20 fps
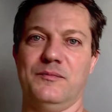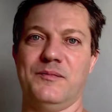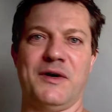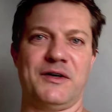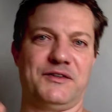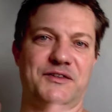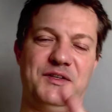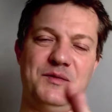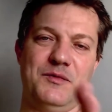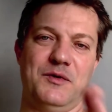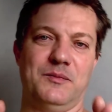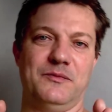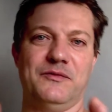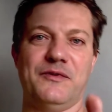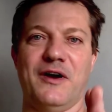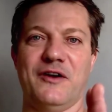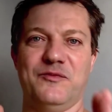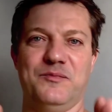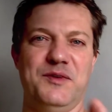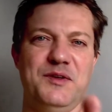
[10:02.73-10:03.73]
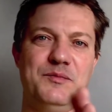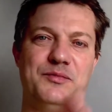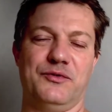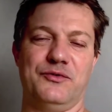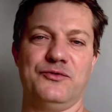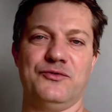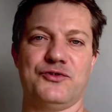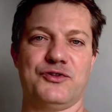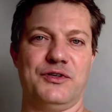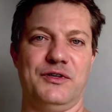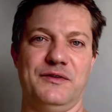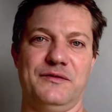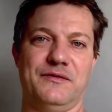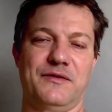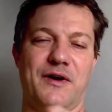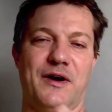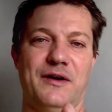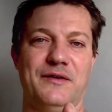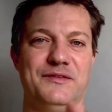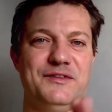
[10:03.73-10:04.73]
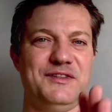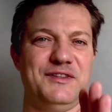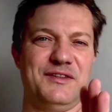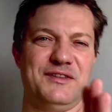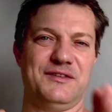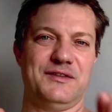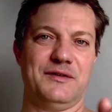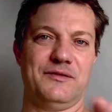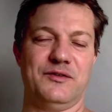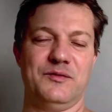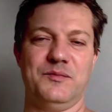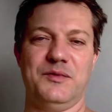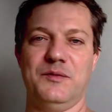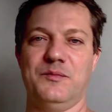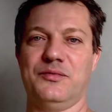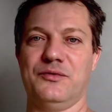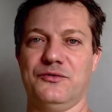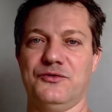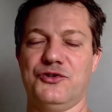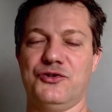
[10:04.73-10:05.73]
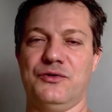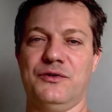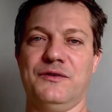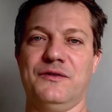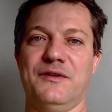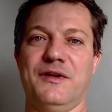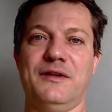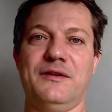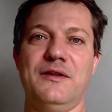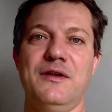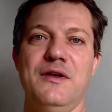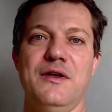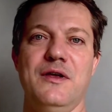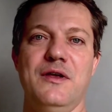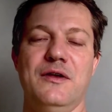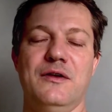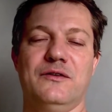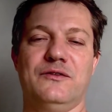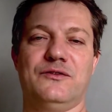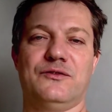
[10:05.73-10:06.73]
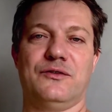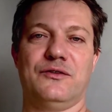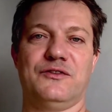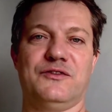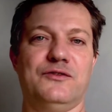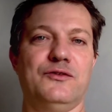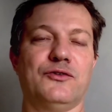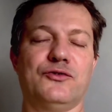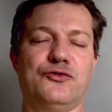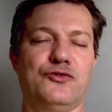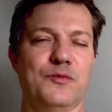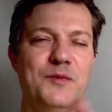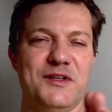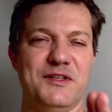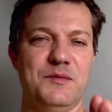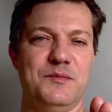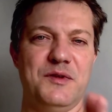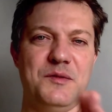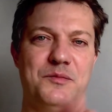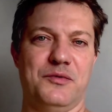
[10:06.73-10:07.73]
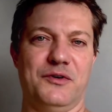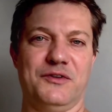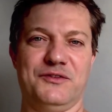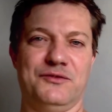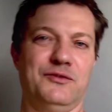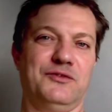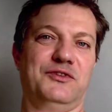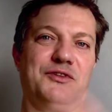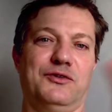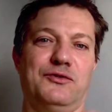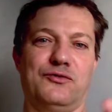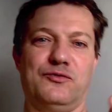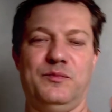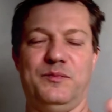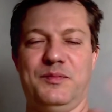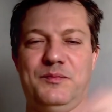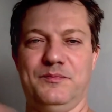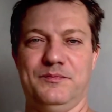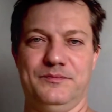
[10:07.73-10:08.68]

maximum five people, usually five, six, seven people join that. So it's not too many people, it's not a group.